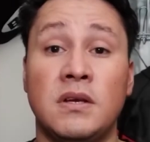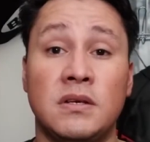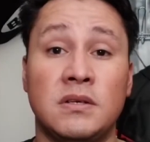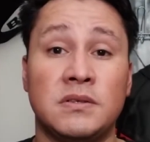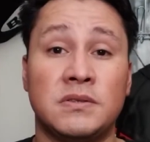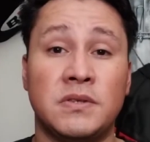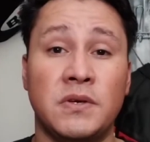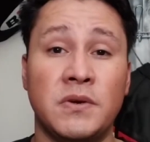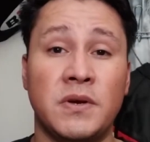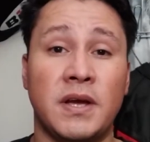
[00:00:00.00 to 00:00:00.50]

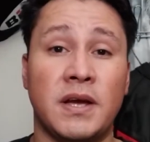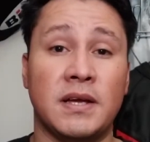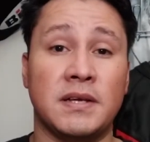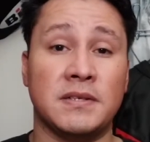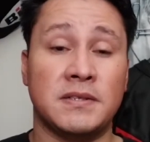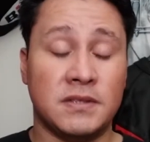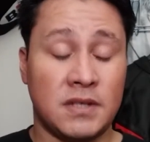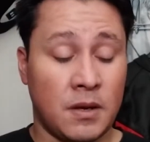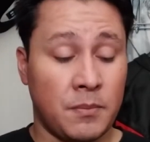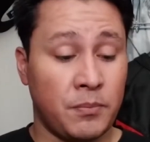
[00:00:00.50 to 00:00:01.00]
So
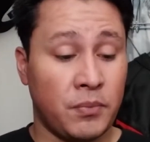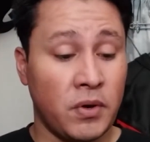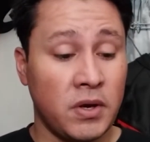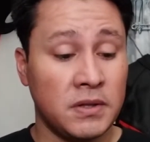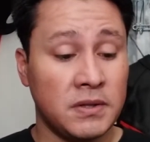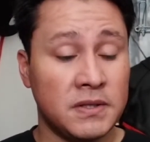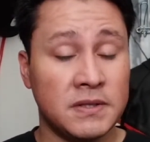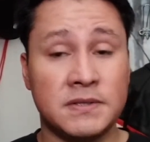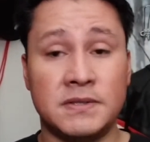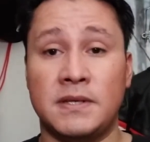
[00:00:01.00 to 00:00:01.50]
guys, I
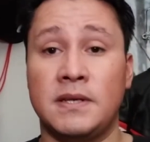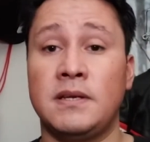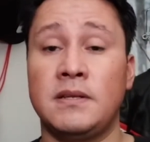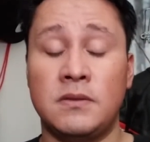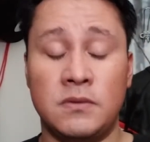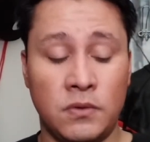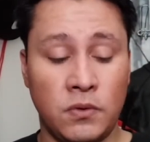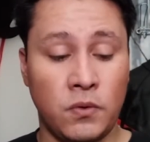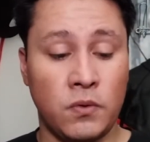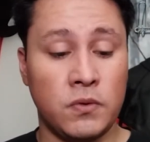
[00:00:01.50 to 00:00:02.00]
brought this
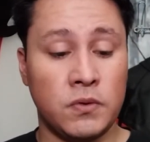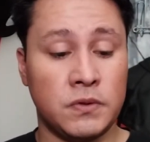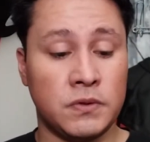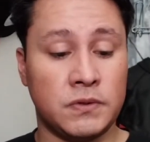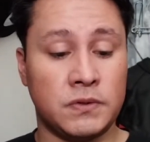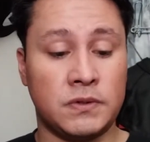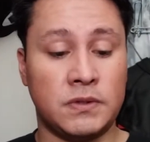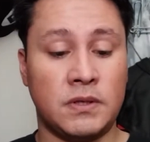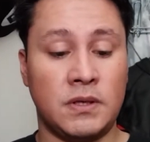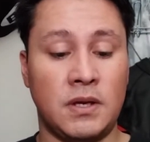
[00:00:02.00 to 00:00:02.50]

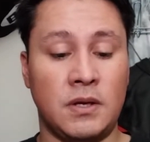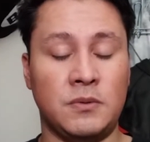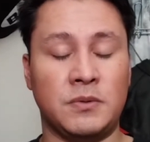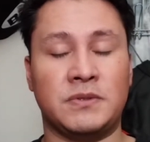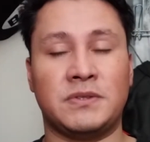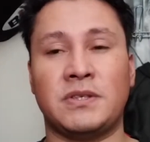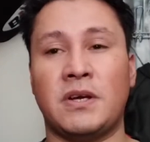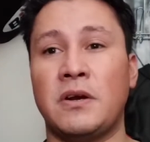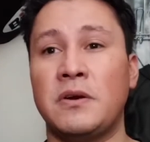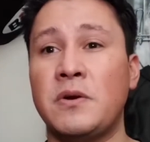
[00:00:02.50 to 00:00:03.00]
indoors. It
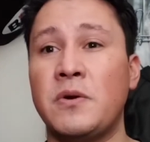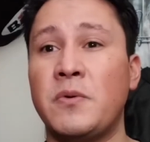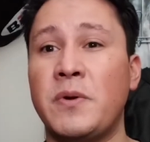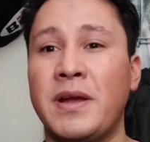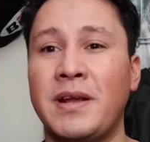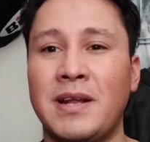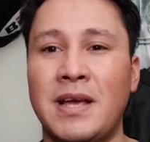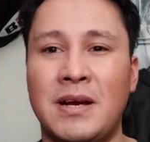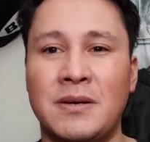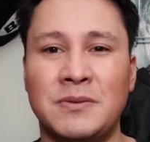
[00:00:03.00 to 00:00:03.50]
was starting to
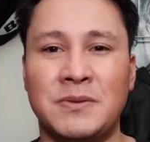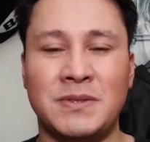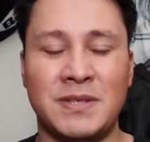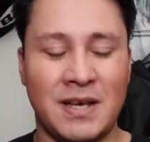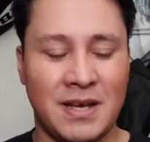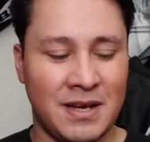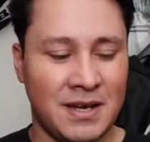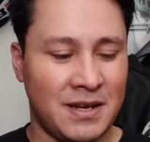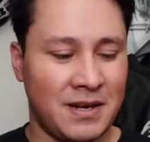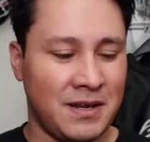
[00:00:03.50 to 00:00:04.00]
rain
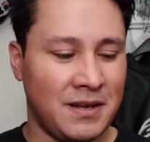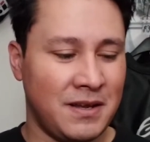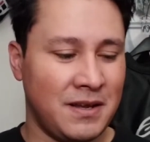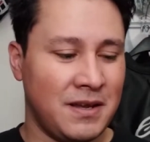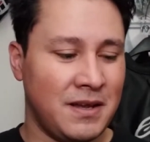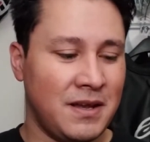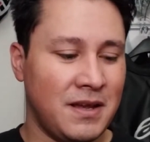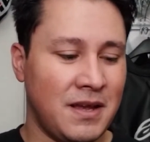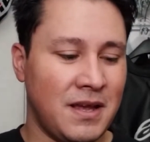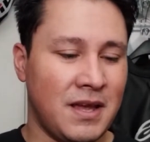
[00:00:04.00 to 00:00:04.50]
outside.
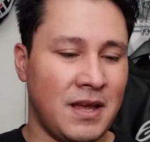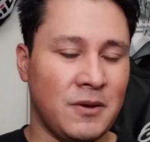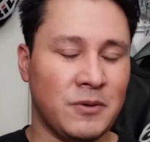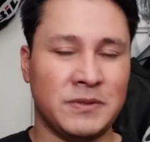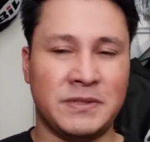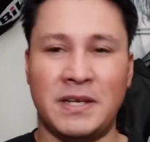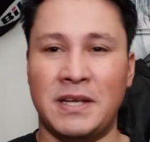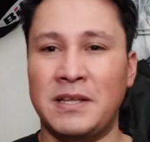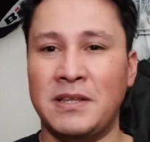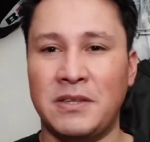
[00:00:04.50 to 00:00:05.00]
It
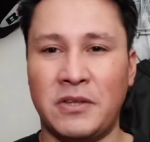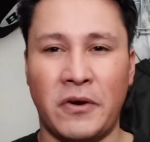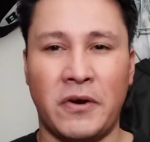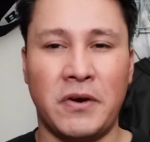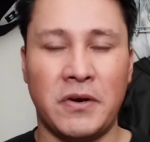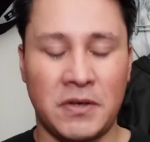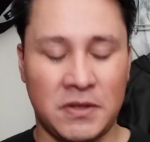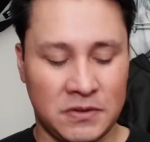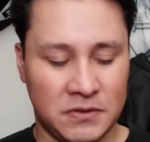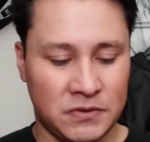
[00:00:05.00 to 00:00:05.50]
was getting
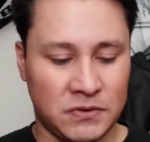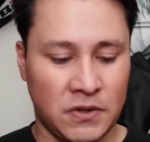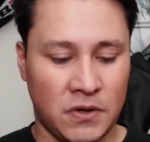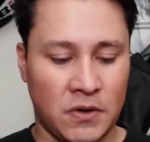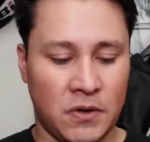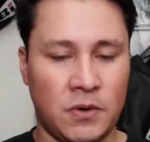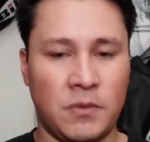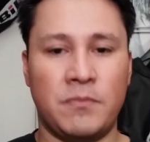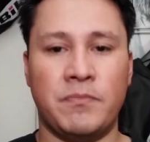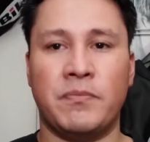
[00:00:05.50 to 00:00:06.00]
dark,
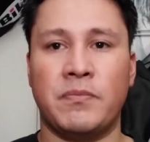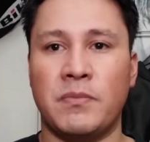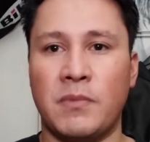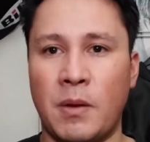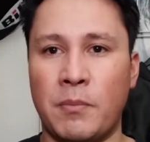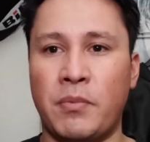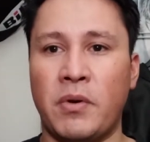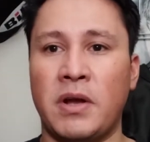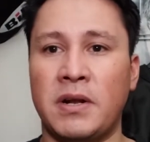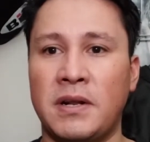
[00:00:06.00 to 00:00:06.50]
so
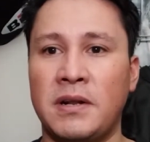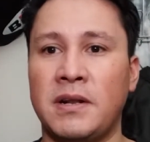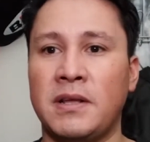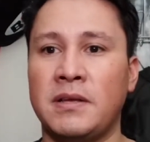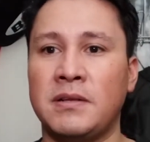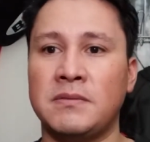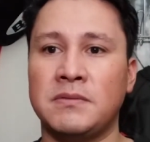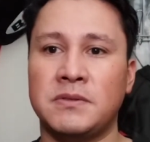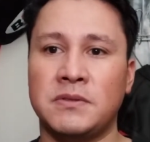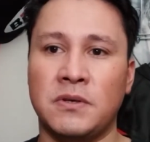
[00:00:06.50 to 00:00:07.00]
I brought it
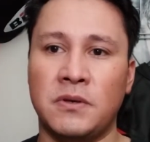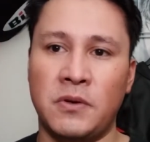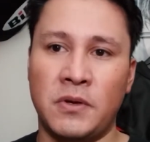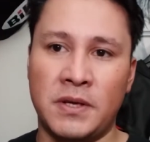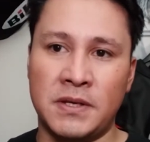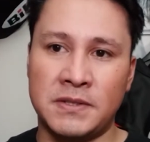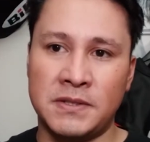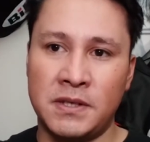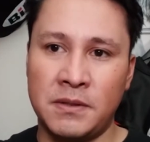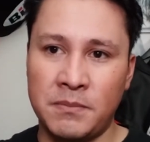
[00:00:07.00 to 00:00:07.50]
in. So you
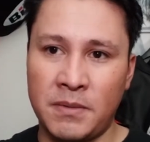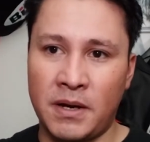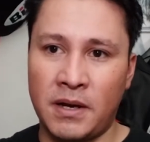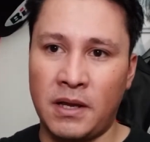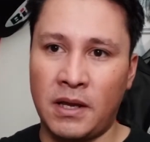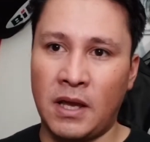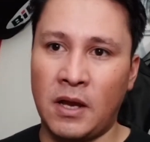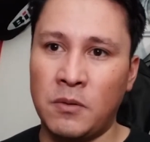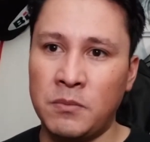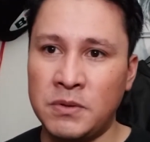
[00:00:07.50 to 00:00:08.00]
can see
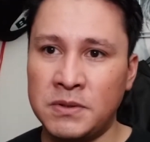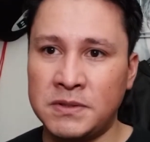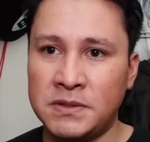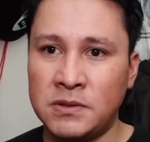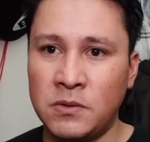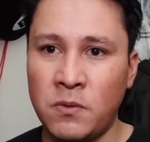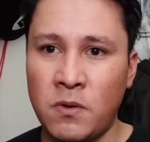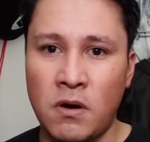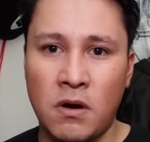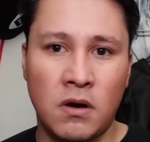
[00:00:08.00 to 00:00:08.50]
my helmet's
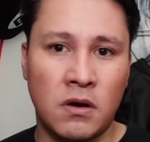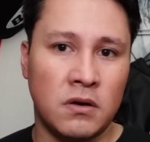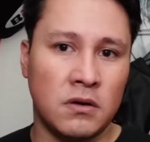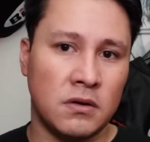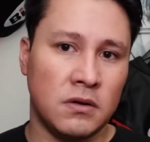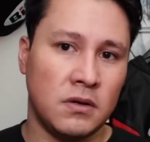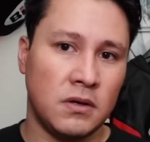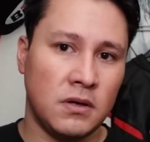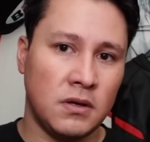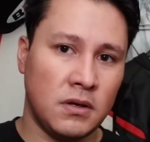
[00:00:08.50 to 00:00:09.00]
in the wall,
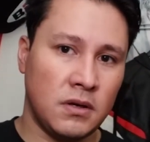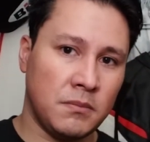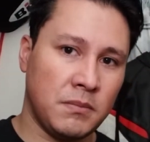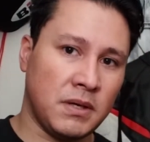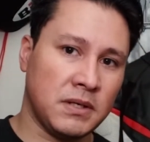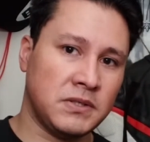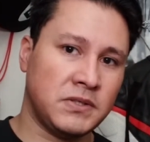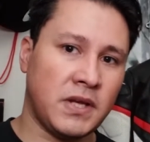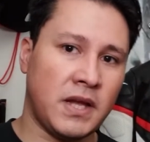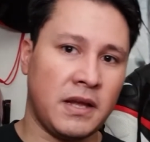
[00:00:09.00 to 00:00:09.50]

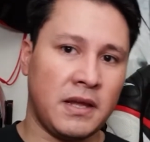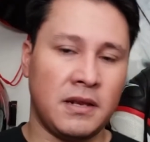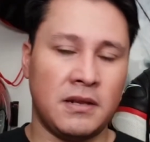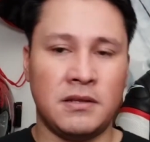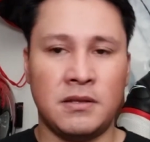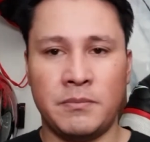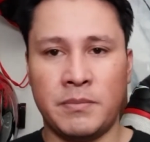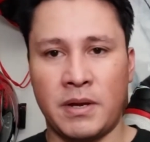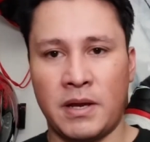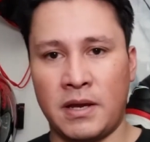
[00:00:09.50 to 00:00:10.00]
my jacket
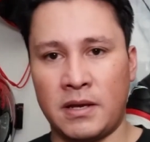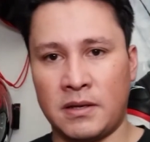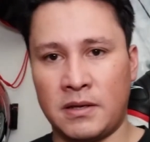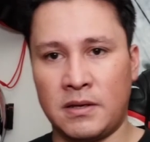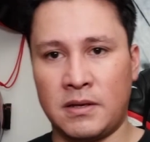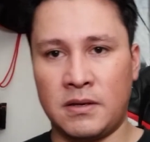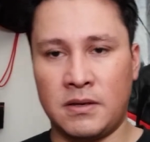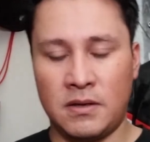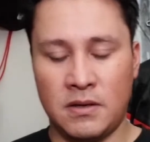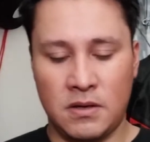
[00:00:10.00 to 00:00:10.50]
in the back.
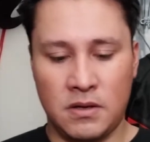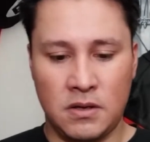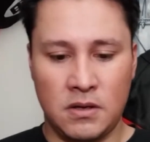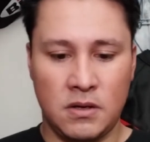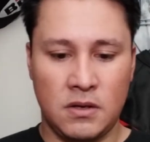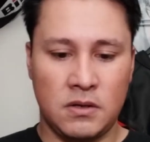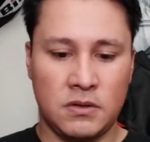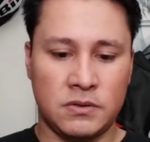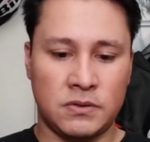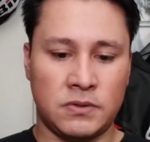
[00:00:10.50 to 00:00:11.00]

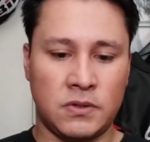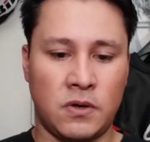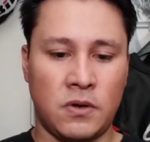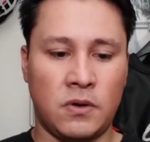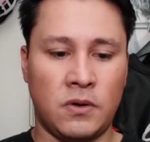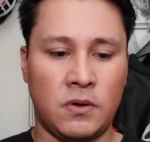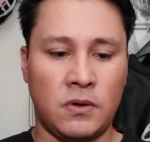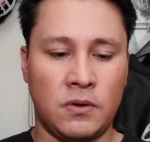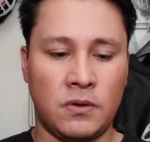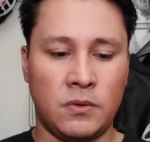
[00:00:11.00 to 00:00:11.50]

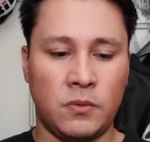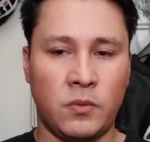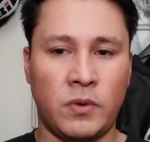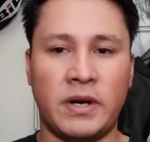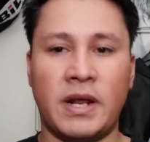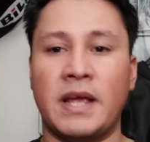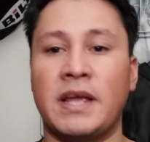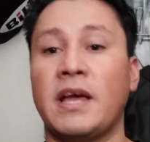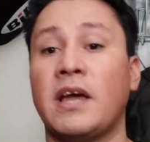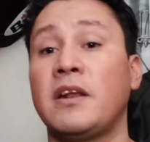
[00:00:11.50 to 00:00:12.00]
So
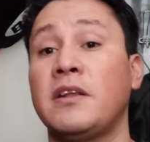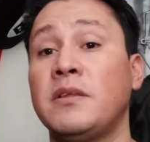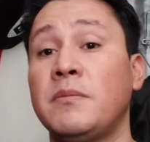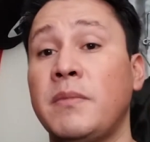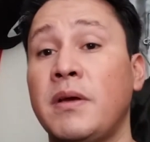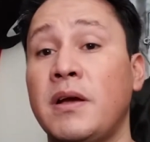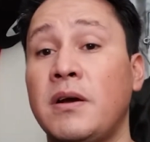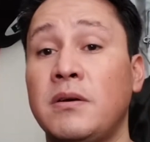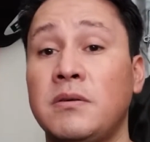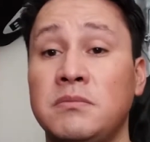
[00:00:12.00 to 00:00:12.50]
what I got in the
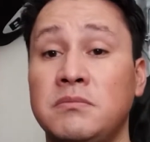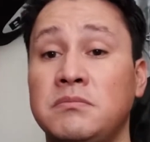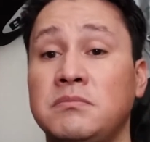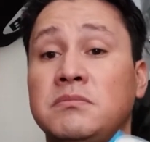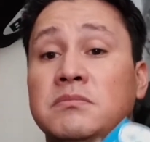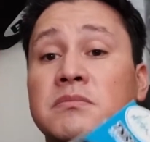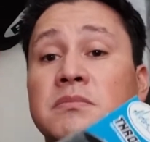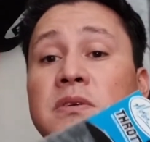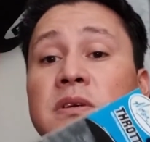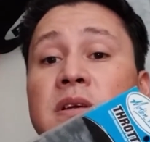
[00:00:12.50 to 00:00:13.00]
mail
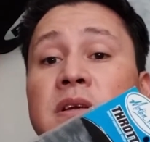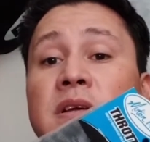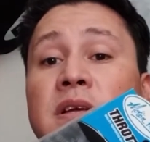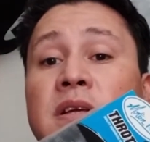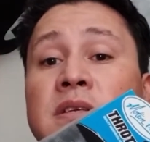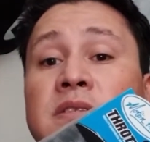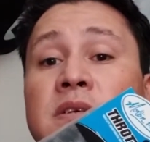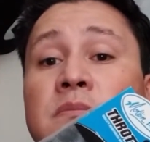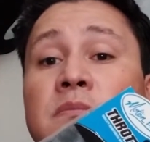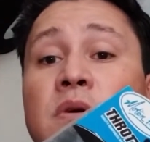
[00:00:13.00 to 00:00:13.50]

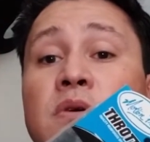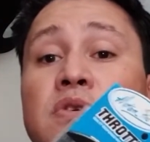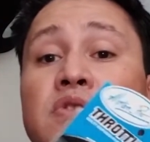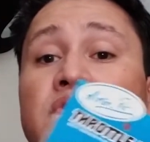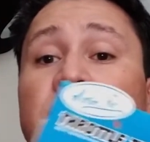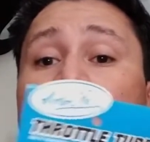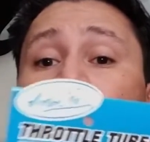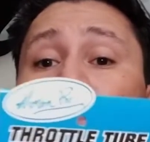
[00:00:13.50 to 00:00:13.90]
is a Motion